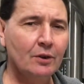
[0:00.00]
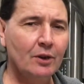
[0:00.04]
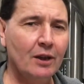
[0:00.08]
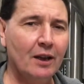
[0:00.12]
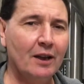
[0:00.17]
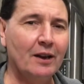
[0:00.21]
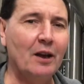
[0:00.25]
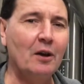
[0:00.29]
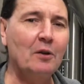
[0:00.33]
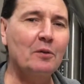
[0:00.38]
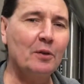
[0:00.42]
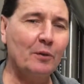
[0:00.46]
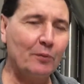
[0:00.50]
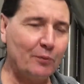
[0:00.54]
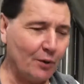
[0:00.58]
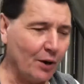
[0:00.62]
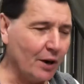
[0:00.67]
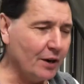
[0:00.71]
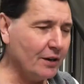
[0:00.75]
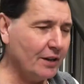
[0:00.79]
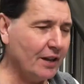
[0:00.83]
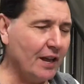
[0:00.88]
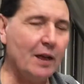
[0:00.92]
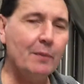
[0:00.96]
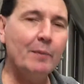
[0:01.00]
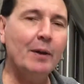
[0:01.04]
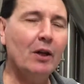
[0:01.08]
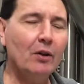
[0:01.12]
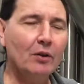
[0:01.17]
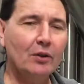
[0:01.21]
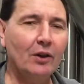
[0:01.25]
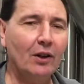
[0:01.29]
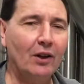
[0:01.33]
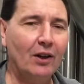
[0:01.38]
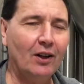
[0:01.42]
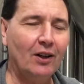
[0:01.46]
And out the front came
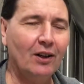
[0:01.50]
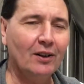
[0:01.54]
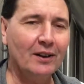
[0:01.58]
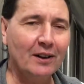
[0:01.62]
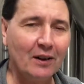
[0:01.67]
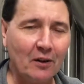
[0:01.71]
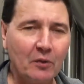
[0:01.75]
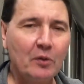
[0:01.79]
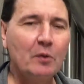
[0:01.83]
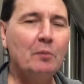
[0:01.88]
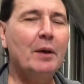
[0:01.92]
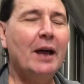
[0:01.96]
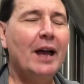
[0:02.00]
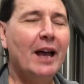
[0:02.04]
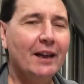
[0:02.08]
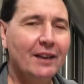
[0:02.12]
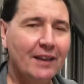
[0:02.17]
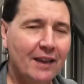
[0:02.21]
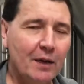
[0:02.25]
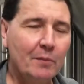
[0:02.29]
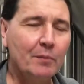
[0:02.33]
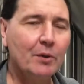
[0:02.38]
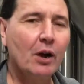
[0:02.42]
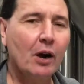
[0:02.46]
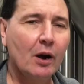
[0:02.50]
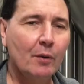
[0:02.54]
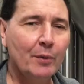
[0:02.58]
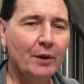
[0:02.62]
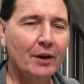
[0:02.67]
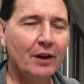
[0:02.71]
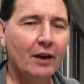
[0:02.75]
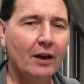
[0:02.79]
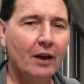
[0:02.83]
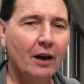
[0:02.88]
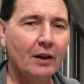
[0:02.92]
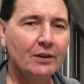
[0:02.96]
alcohol, and out the back came carbon
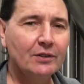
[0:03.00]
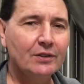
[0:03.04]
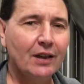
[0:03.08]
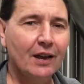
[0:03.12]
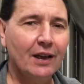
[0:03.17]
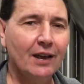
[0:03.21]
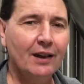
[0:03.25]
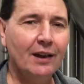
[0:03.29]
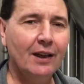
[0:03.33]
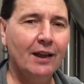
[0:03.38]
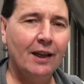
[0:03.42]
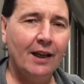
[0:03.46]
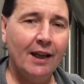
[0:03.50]
dioxide.